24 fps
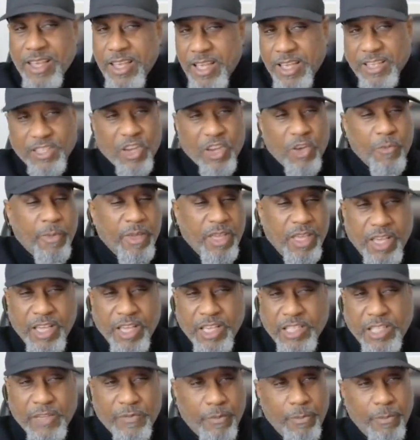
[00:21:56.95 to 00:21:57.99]
It's going to be
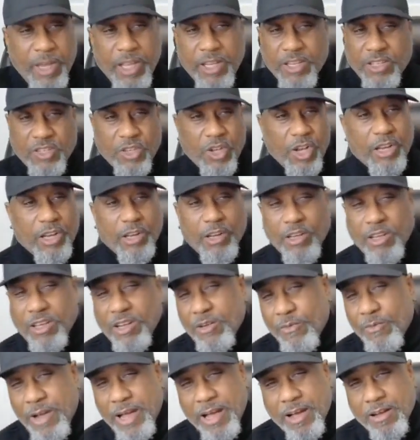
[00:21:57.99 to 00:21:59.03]
easy for me to start looking
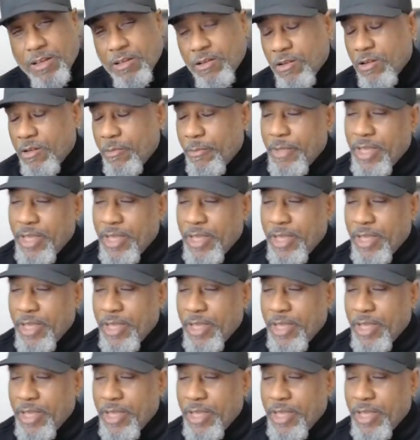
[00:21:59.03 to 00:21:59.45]
around and going,